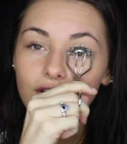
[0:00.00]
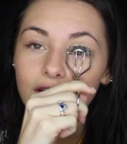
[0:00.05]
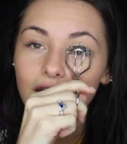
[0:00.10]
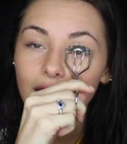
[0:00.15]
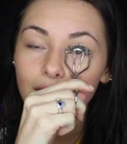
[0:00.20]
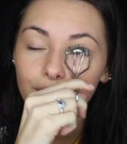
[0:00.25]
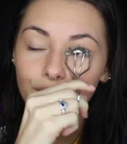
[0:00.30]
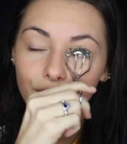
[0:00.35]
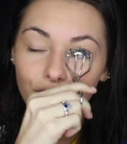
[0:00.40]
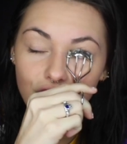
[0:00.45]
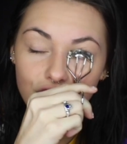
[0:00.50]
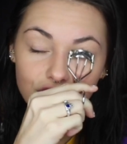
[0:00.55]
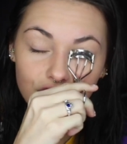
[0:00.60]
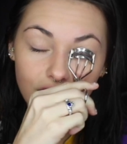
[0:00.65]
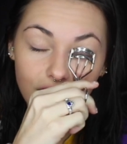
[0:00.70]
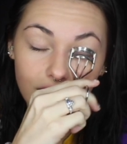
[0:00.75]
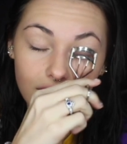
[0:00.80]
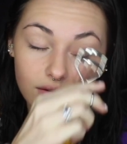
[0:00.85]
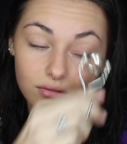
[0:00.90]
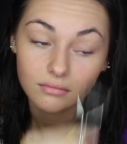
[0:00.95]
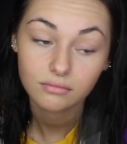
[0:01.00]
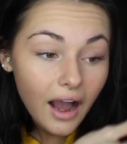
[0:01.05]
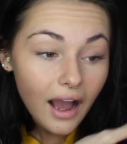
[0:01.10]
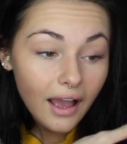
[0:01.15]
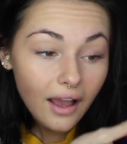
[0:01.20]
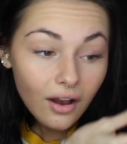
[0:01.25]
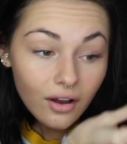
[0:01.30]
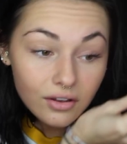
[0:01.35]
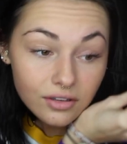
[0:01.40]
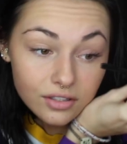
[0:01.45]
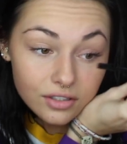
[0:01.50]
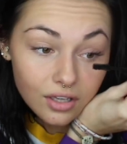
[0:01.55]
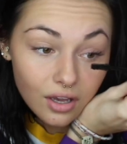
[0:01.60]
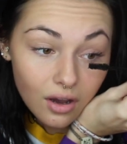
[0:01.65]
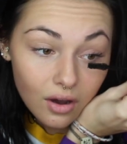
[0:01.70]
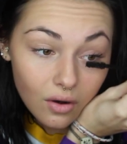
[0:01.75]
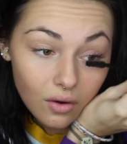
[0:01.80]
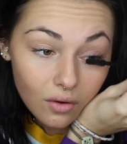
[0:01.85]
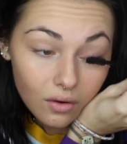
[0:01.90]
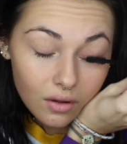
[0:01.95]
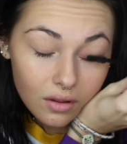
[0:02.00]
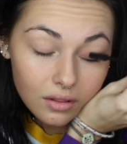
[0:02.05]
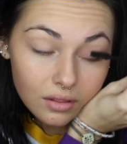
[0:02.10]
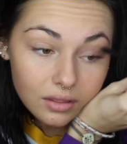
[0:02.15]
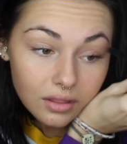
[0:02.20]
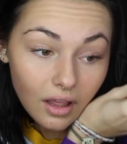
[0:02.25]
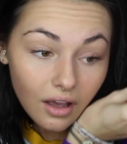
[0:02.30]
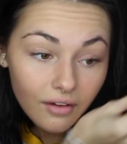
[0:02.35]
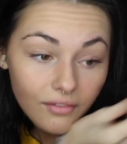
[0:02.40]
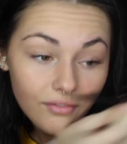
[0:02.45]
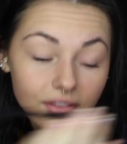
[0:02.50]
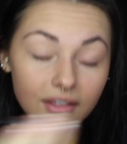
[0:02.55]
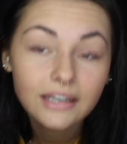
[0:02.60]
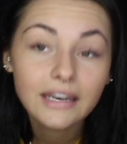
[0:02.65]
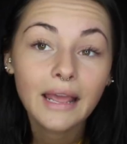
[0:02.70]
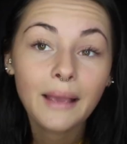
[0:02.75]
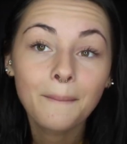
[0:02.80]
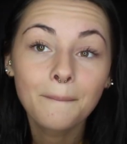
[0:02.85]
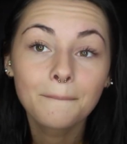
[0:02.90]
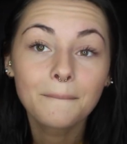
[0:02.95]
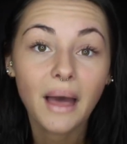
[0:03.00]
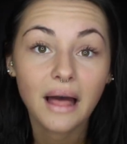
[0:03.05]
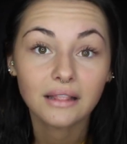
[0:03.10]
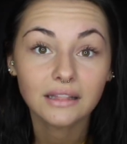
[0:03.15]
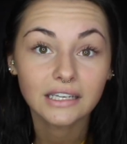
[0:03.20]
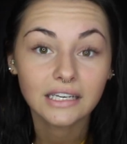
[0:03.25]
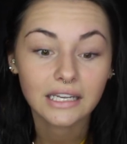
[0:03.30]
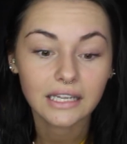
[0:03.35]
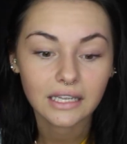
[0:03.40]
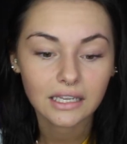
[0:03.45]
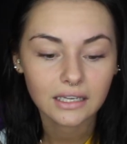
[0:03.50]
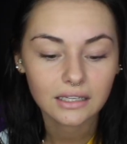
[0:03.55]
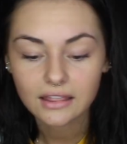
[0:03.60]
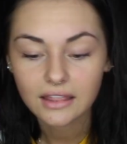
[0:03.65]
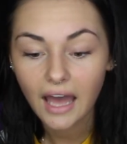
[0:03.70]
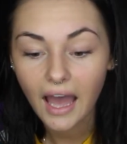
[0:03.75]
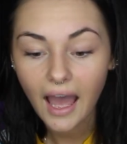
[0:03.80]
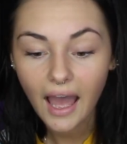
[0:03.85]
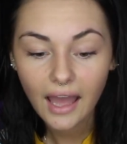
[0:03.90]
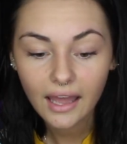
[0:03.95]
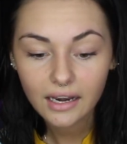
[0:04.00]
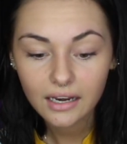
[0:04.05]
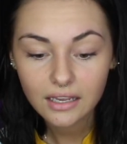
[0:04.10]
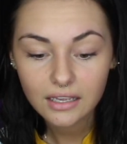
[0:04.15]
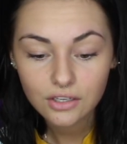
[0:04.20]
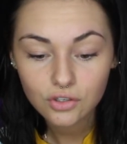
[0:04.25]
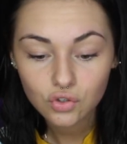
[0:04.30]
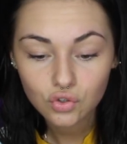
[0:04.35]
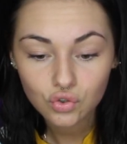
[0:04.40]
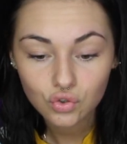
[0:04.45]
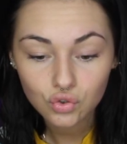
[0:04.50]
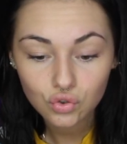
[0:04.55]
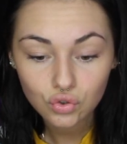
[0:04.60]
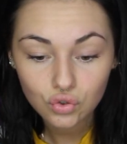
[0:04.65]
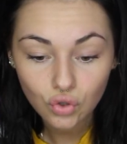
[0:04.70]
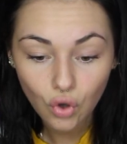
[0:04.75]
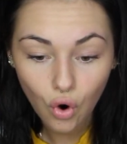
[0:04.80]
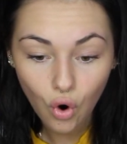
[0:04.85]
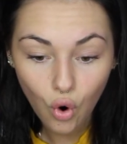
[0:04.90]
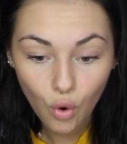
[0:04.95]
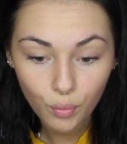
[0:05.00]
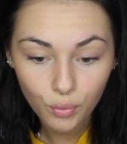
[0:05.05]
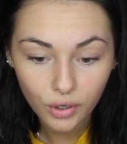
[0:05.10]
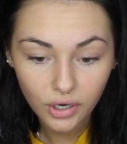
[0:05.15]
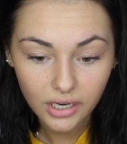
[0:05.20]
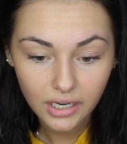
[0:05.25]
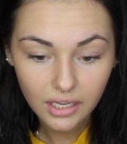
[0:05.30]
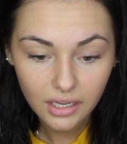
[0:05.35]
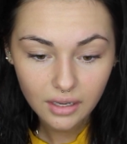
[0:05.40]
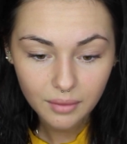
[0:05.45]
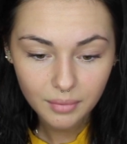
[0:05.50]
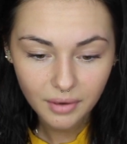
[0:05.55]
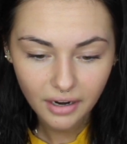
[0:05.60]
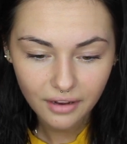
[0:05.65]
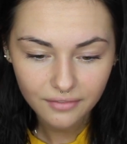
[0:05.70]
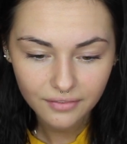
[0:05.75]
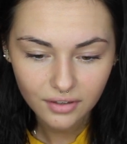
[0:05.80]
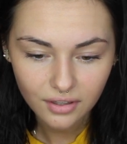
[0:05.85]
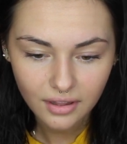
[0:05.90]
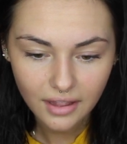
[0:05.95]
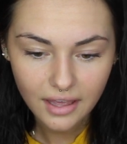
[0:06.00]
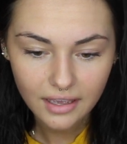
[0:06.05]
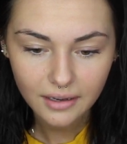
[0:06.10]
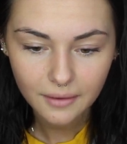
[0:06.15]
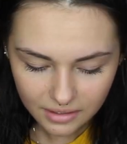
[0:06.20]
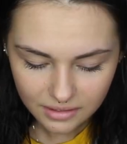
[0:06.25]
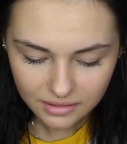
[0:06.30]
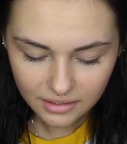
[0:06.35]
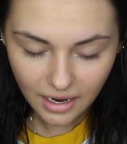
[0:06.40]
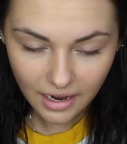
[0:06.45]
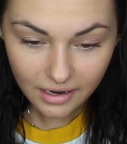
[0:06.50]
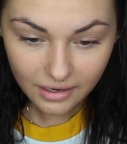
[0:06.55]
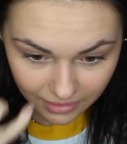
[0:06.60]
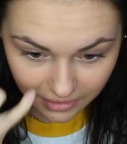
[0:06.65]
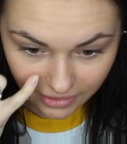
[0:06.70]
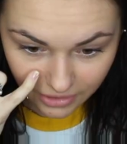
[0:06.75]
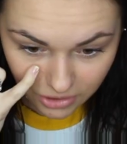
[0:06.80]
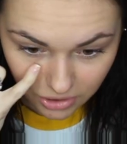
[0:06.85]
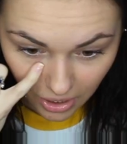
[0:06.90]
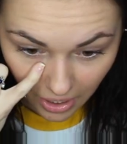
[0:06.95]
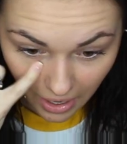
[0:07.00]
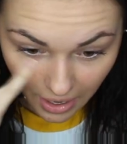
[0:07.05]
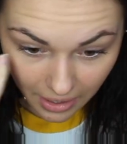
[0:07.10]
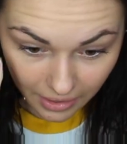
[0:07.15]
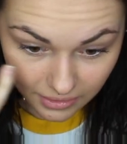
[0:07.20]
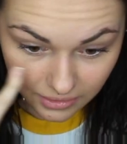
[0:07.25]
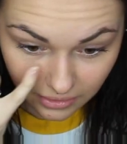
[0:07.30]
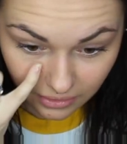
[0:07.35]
the name Bridget. I also love the name Melody. That is so pretty, but I feel like it's kind of cliche